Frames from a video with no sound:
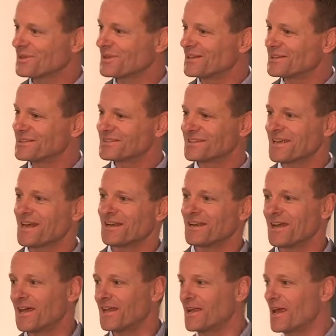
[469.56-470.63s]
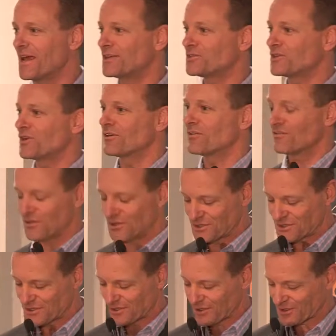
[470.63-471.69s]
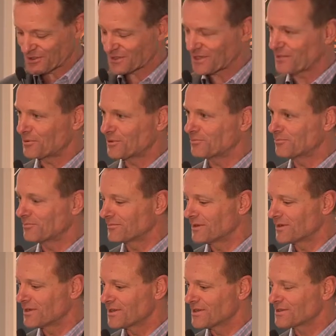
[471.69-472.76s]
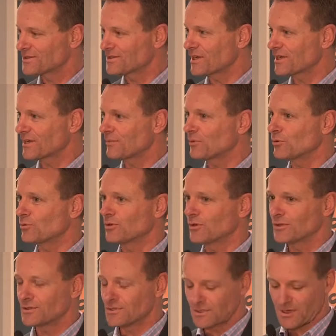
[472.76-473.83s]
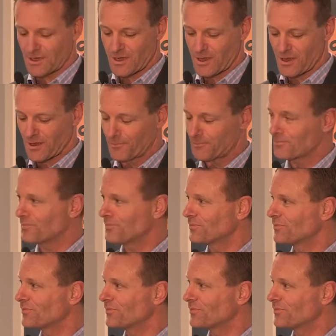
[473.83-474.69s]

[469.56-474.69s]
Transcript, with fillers: please, and, and Andrea, if you'd just like to come and say a couple of words. Um,